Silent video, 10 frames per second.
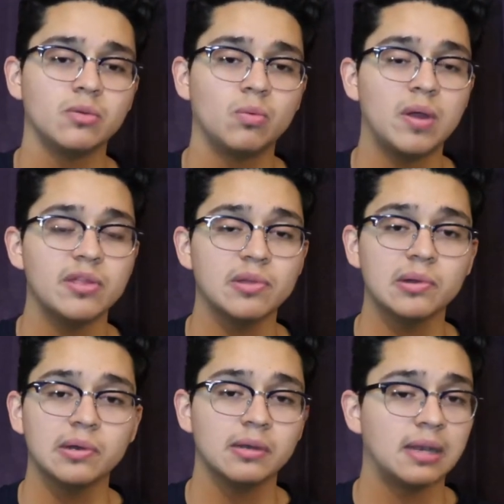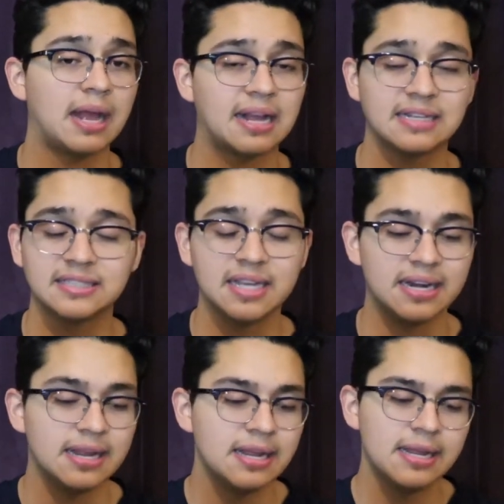Whether, like I said,
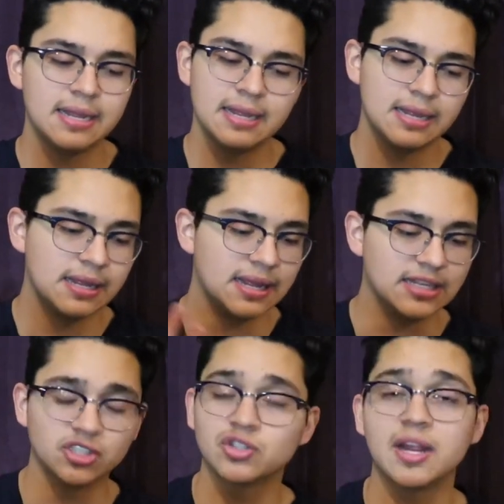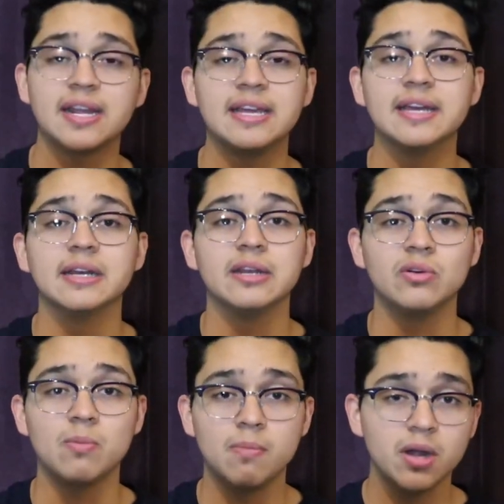it's trying to get a little
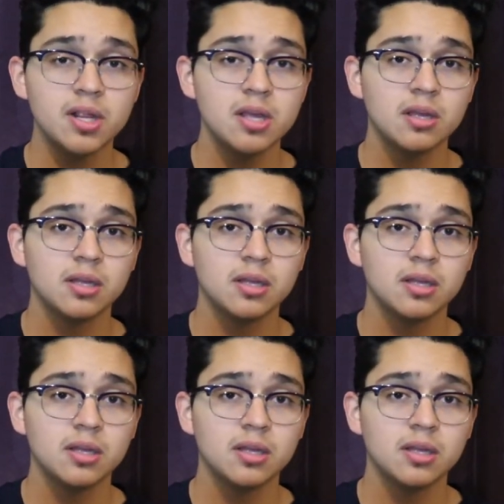money